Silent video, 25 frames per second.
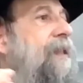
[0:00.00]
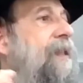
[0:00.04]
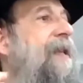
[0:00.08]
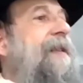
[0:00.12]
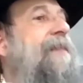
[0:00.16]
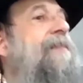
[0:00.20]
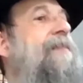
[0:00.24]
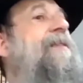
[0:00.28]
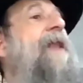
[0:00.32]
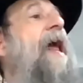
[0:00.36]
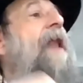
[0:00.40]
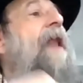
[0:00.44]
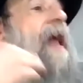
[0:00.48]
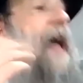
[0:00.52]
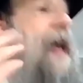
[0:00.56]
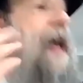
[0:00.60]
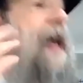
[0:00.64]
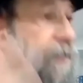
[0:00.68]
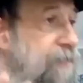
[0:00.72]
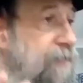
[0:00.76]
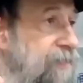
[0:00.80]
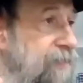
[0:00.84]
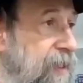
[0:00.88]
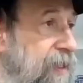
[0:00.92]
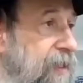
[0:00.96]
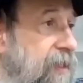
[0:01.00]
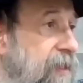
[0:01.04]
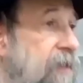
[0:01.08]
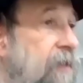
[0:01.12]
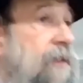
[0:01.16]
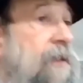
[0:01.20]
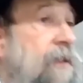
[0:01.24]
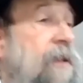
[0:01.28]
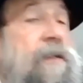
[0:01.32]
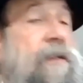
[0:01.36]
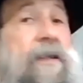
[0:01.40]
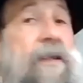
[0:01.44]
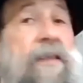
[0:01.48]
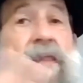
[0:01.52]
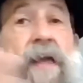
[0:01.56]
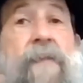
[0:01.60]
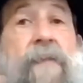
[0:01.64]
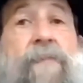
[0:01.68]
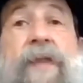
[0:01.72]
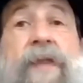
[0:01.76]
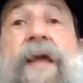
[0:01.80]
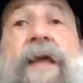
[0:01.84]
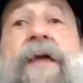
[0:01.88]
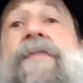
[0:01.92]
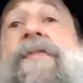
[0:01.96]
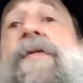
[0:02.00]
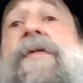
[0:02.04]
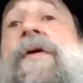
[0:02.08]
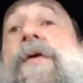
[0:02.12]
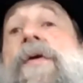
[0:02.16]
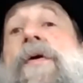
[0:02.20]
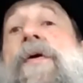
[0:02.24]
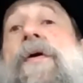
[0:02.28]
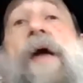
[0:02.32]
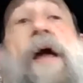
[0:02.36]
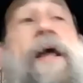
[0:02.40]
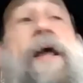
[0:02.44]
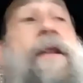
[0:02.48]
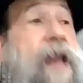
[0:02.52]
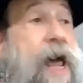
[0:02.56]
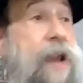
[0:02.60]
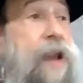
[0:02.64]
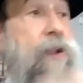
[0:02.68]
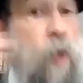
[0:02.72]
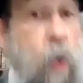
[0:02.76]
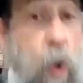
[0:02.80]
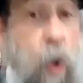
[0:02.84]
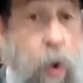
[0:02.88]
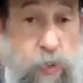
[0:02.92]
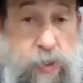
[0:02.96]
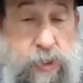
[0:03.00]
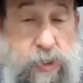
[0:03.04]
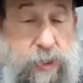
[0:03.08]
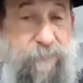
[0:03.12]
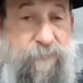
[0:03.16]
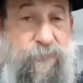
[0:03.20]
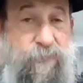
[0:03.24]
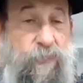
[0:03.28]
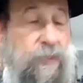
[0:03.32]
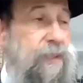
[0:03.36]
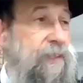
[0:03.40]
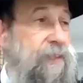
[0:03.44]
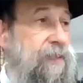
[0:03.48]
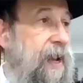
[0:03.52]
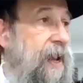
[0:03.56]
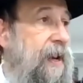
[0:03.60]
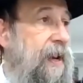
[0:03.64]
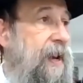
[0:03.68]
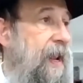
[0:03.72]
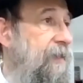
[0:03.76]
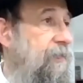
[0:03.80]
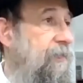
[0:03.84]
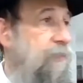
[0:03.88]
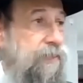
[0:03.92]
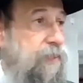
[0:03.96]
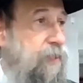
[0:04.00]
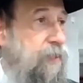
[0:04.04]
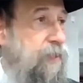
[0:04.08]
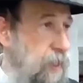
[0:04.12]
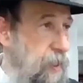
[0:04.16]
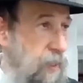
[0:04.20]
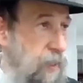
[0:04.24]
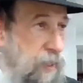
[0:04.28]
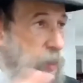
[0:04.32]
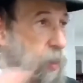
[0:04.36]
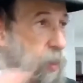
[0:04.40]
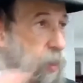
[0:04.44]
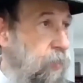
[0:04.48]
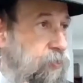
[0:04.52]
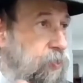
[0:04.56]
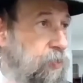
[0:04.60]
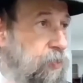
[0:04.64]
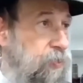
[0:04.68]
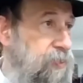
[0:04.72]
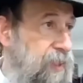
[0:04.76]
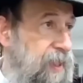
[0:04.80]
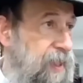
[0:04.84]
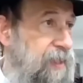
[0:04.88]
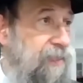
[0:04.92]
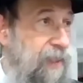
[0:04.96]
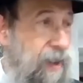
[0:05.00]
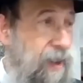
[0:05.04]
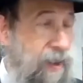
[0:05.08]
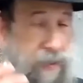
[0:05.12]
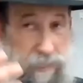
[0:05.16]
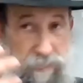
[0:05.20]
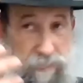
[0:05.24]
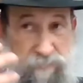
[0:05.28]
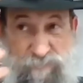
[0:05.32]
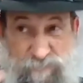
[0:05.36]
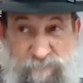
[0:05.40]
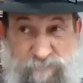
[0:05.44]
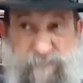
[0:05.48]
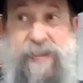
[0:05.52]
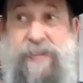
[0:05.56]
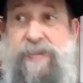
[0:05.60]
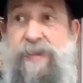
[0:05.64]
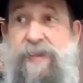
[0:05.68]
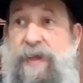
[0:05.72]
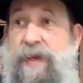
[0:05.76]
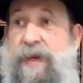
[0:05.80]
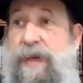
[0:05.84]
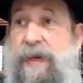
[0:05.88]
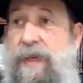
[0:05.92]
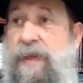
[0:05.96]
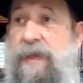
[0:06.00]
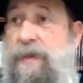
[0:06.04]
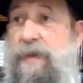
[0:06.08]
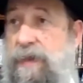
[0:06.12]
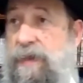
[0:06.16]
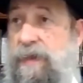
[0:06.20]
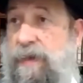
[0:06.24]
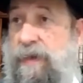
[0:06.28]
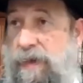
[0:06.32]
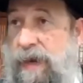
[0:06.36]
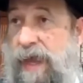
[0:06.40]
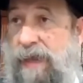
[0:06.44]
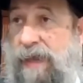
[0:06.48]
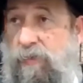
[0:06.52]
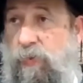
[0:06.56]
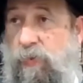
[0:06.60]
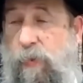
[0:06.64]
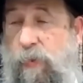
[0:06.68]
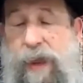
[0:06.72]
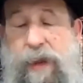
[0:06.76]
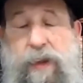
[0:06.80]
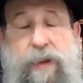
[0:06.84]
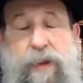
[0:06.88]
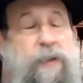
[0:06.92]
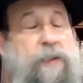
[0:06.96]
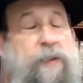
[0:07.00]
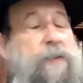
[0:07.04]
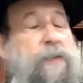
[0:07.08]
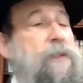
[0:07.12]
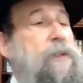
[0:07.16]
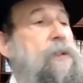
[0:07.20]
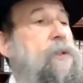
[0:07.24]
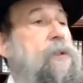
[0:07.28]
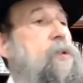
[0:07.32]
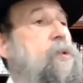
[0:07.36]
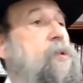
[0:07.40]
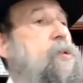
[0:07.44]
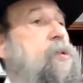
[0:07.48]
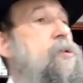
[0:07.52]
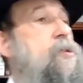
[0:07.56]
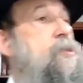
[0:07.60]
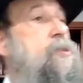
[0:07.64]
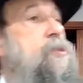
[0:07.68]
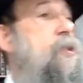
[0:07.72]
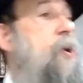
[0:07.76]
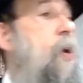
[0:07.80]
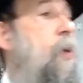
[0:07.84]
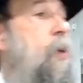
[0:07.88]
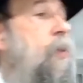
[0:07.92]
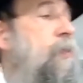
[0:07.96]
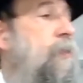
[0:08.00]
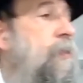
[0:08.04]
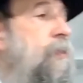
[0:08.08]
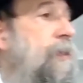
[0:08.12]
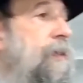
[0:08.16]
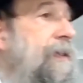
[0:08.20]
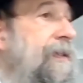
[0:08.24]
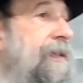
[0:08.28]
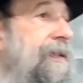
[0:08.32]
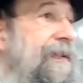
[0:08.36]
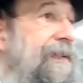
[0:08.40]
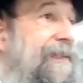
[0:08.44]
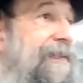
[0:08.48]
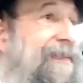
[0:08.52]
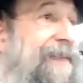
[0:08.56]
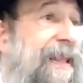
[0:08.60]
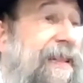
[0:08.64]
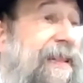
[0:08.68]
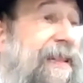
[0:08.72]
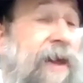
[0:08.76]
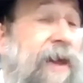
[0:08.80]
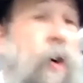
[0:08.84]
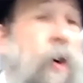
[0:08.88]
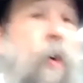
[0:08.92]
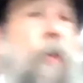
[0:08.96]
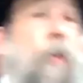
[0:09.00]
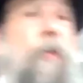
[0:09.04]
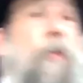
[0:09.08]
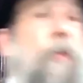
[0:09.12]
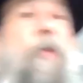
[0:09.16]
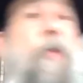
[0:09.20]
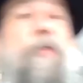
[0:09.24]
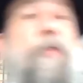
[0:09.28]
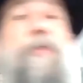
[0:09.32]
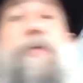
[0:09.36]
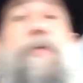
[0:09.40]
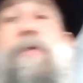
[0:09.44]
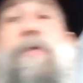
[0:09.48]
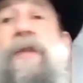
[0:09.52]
that it's not healthy. The same thing is a non-kosher food is not healthy. All those things are physically not well. So this all goes to